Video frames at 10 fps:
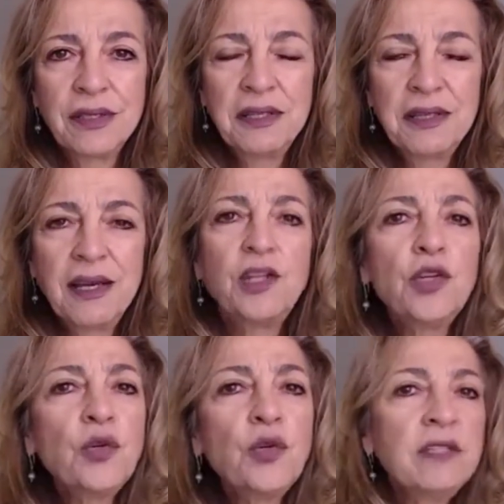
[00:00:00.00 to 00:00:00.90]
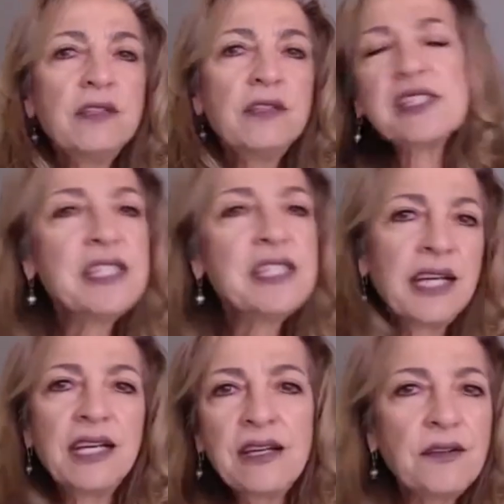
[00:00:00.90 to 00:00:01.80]
And you're in this
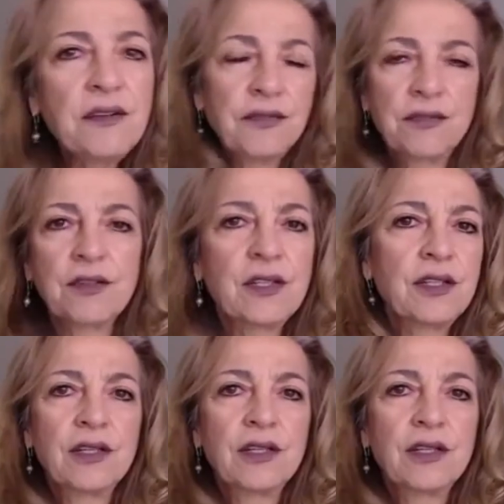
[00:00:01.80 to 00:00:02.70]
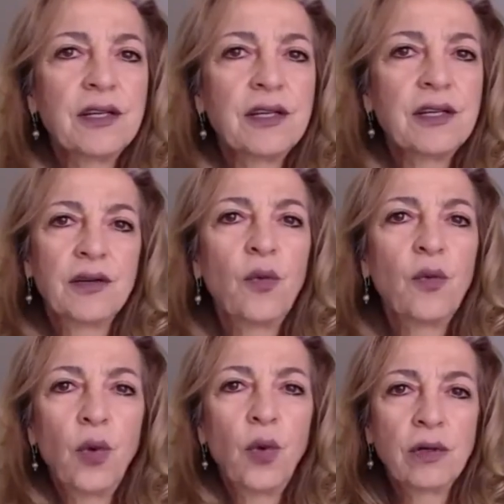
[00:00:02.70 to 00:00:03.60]
negative
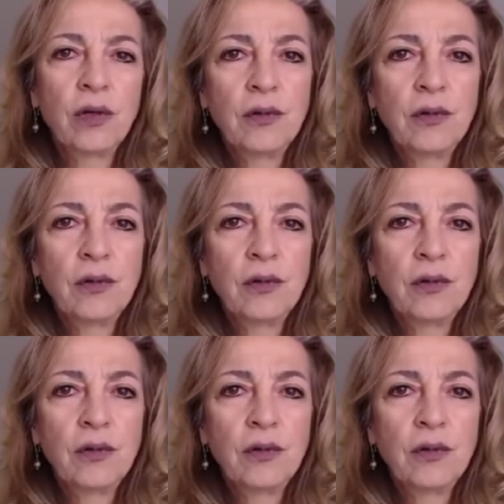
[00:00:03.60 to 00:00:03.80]
world